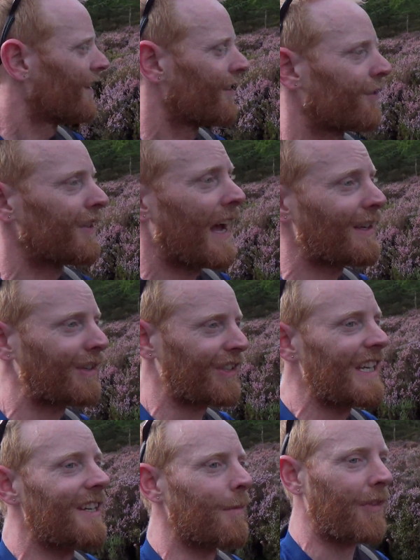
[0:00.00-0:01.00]
So now you
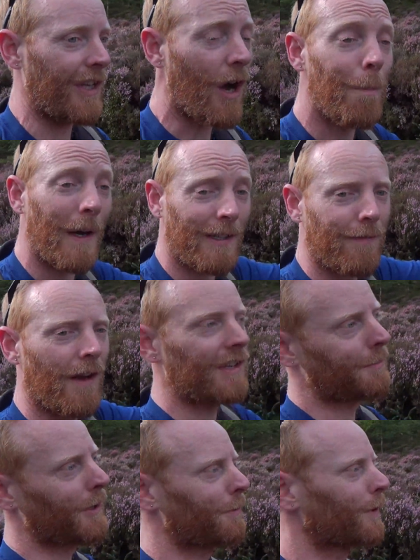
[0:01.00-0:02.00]
see them and think, oh,
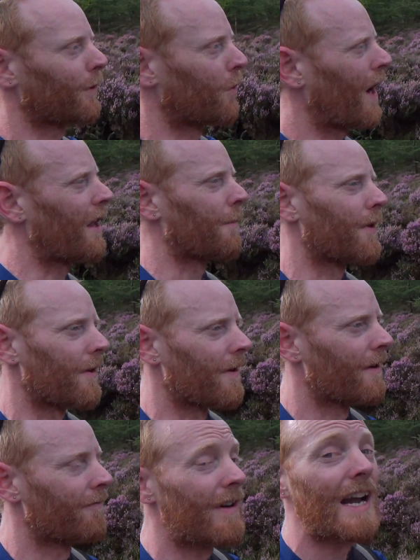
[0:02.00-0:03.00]
butterflies must be doing well, but
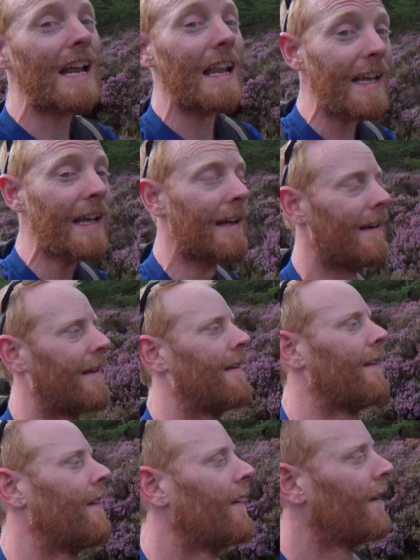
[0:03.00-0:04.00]
really,
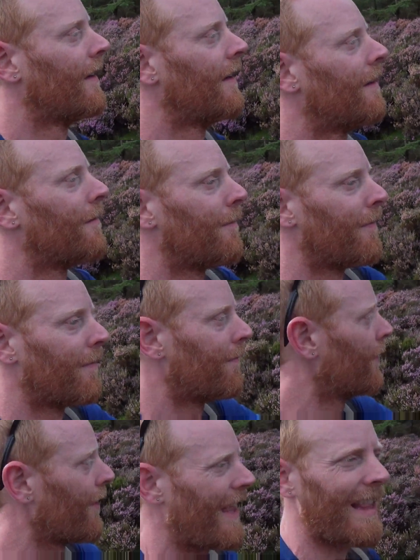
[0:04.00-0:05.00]

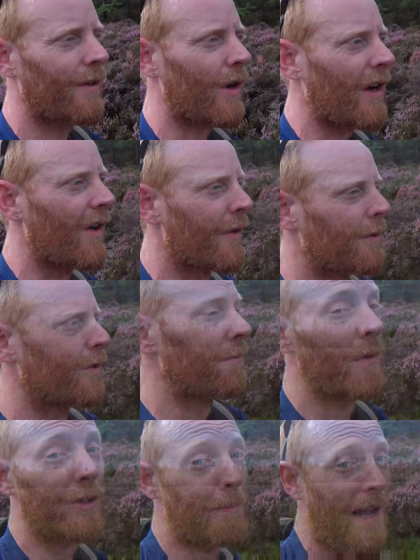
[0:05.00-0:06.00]
not that long ago they were doing much